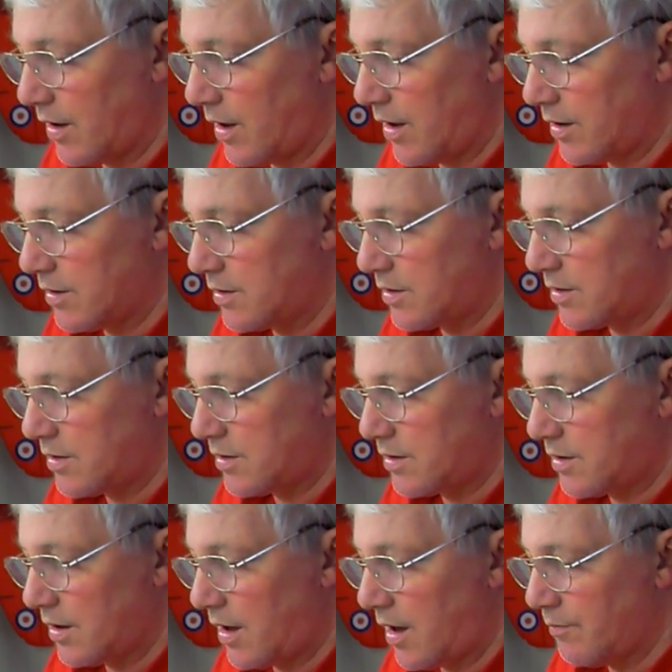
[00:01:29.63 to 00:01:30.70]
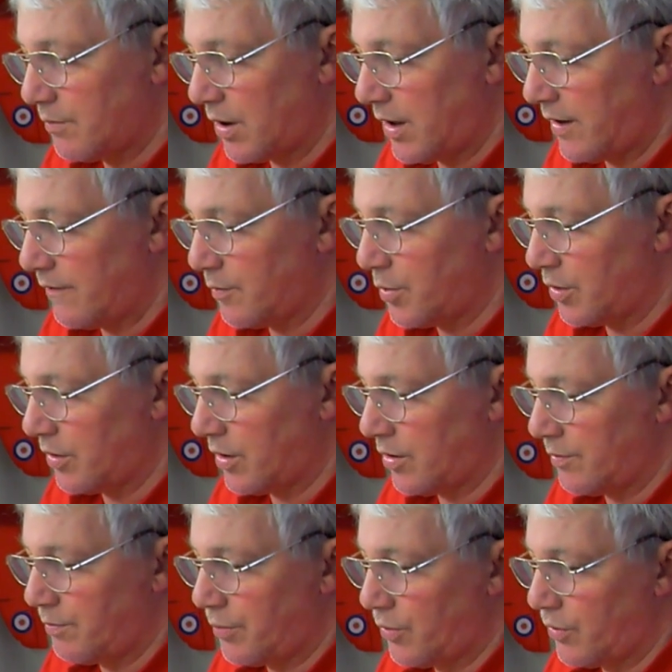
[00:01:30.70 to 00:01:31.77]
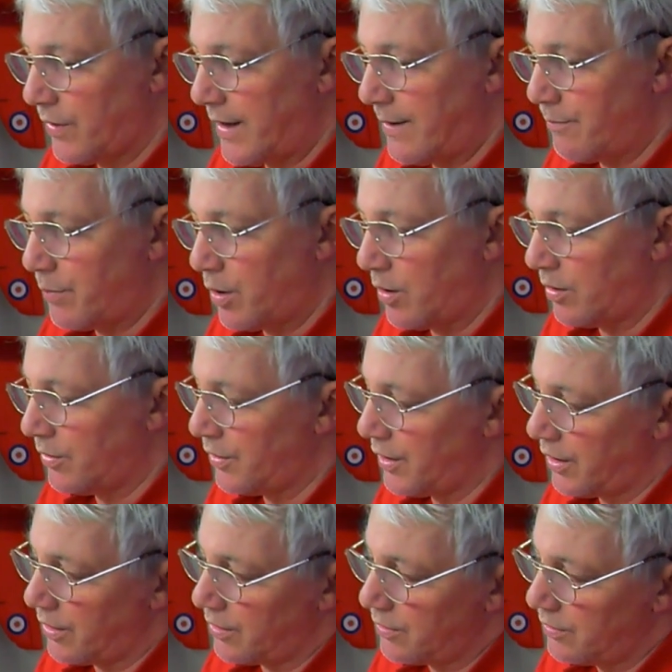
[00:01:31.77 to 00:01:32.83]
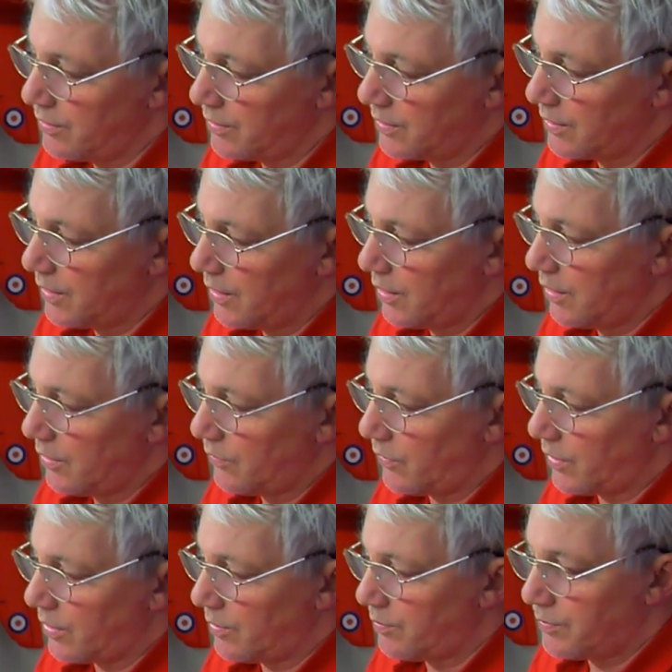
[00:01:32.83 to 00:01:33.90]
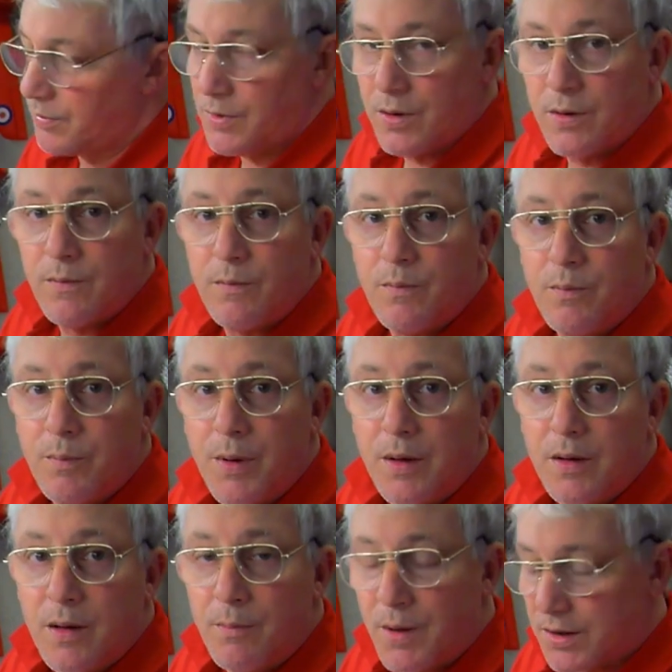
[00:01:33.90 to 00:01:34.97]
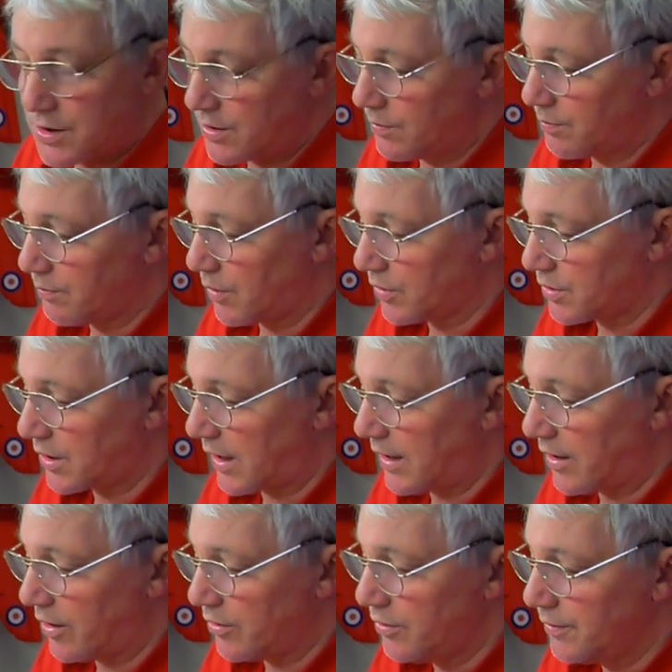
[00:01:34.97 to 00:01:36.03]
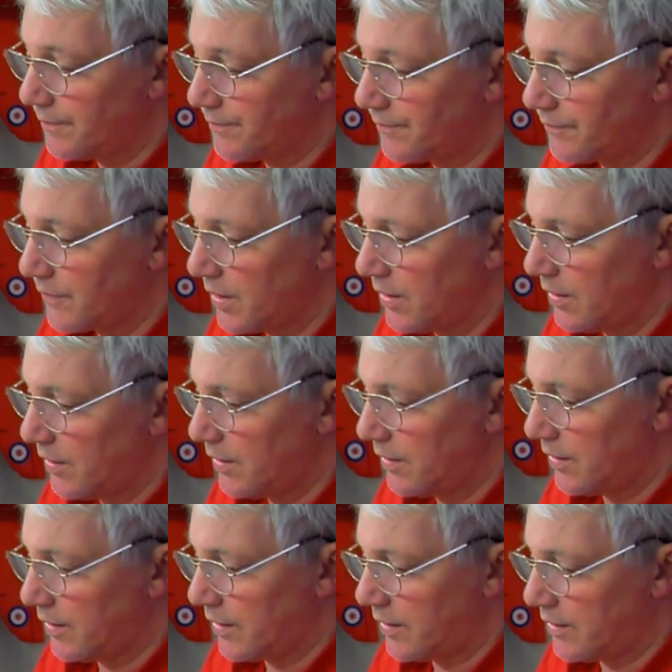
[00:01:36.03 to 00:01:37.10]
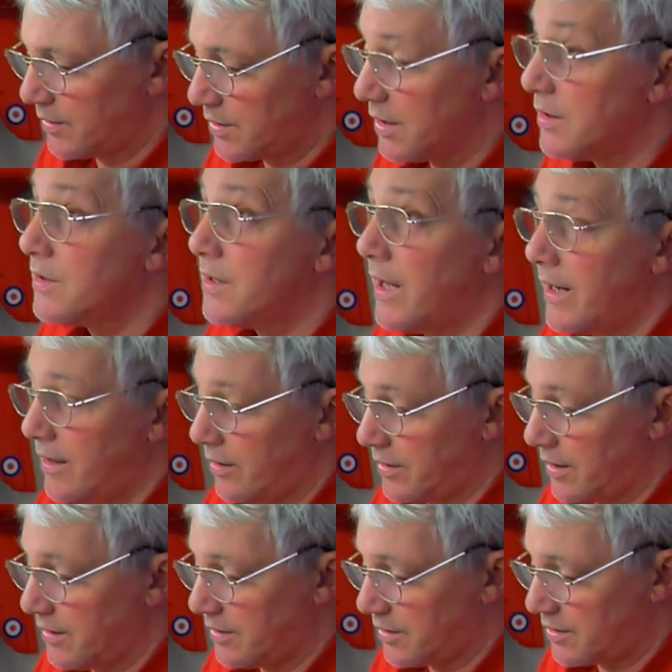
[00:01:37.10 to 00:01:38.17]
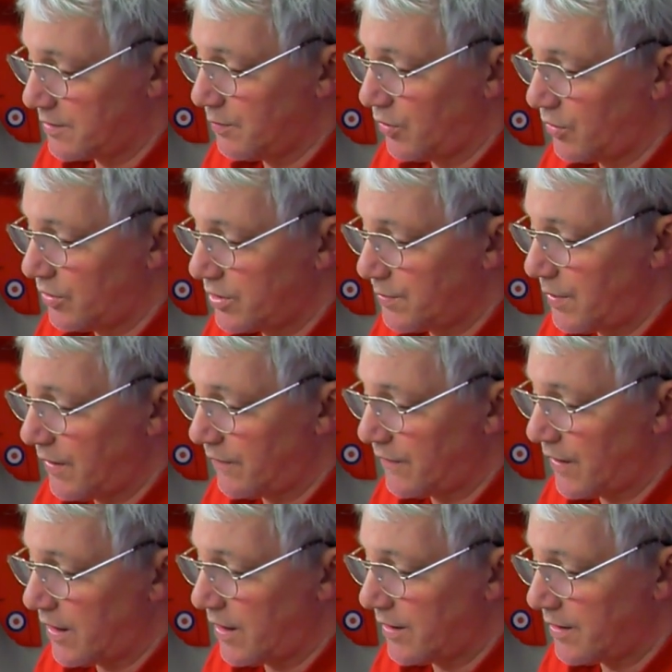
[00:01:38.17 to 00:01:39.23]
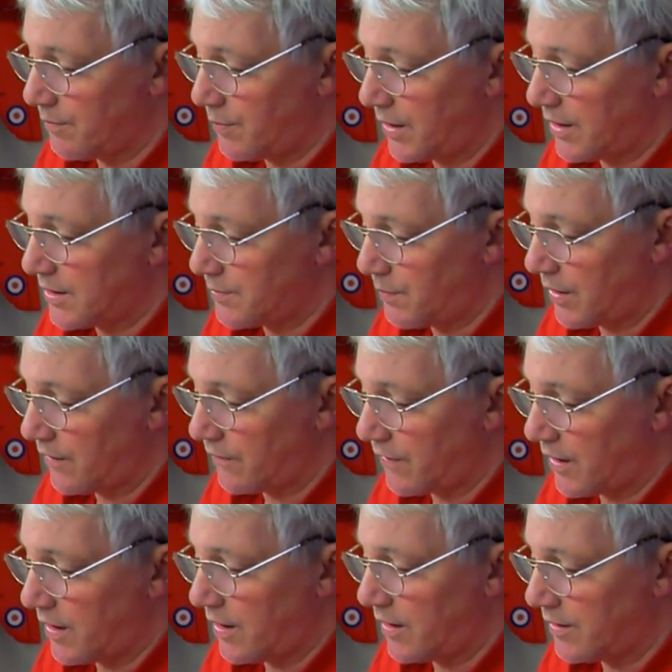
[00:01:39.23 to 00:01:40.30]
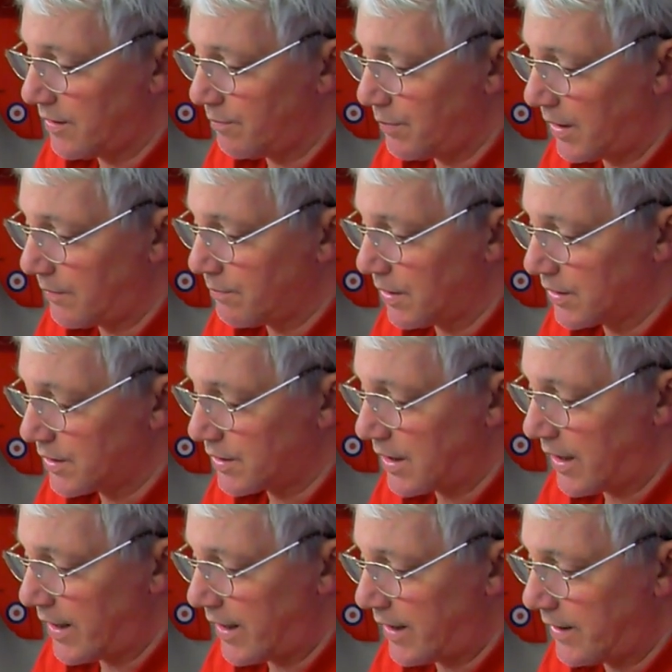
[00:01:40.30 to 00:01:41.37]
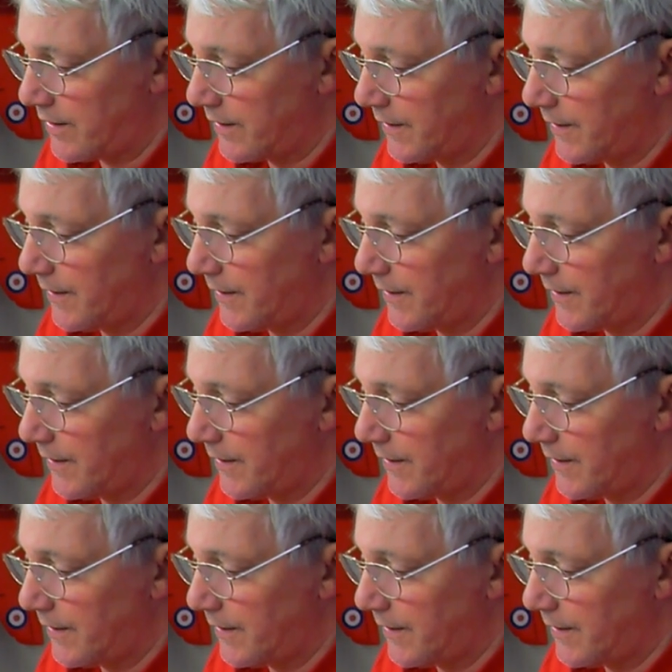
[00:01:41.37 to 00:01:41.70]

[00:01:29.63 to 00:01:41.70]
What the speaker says: it's unbelievable. I bought that bottle new when I built the Mosquito, and since then I've done the small Spitfire, the big Spitfire, the big Mustang,